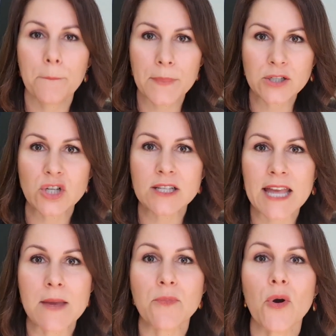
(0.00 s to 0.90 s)
But just
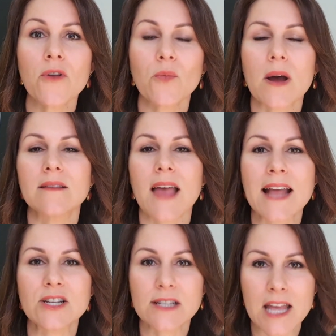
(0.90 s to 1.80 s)
keep those ones
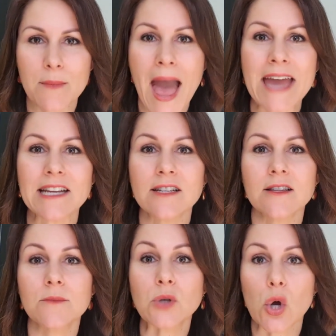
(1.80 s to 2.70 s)
and just keep adding to
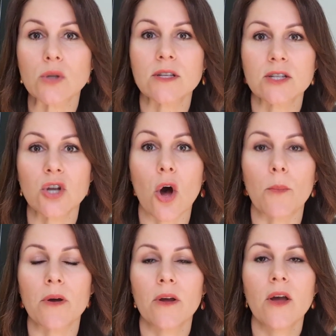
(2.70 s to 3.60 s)
them
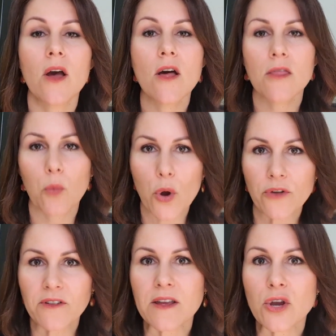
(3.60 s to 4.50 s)
non-stop. The
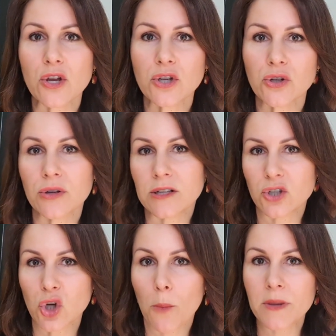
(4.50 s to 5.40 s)
worst thing you can do is
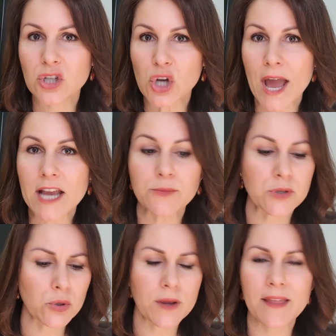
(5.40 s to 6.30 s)
chop and change
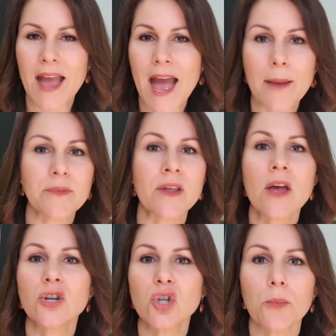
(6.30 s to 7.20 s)
between the apps,
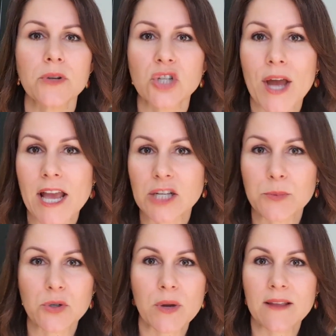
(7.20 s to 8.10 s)
chop and change
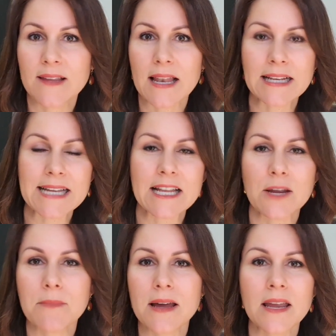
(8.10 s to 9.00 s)
between selling down
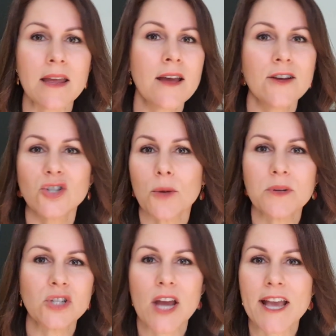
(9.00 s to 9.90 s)
your money, chop
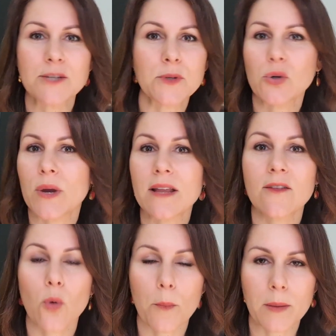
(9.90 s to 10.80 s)
and change between
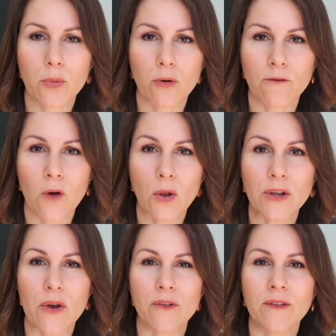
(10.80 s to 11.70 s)
swapping
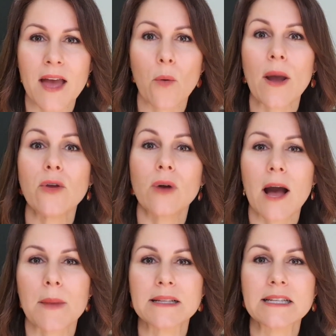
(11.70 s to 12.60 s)
portfolios. That way you'll
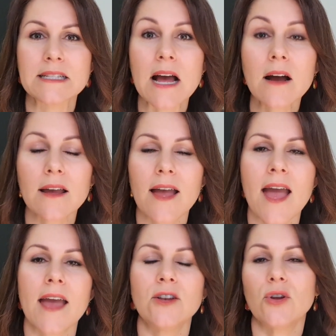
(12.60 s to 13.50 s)
come unstuck
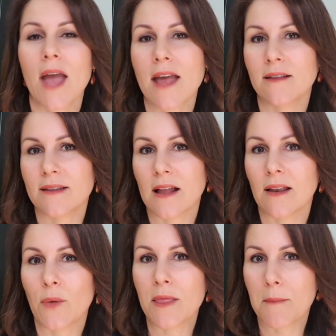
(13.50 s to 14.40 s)
and you can sell
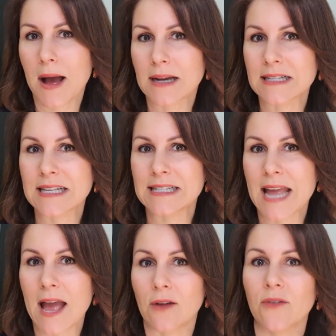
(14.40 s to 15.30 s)
it when the markets are
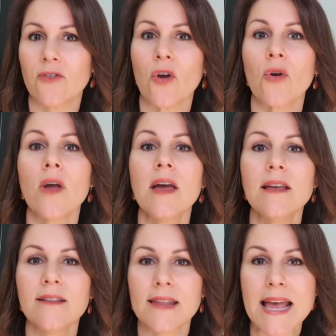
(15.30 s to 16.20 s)
down. So
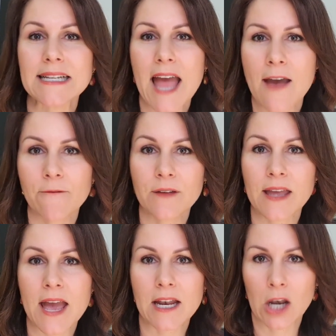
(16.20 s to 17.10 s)
set and
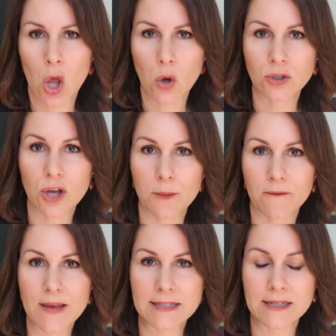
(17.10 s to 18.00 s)
forget long-term
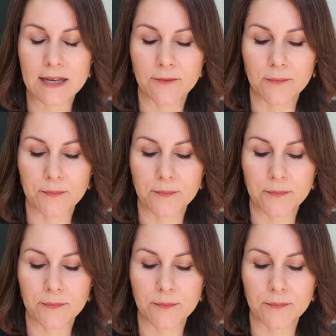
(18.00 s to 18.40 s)
investing.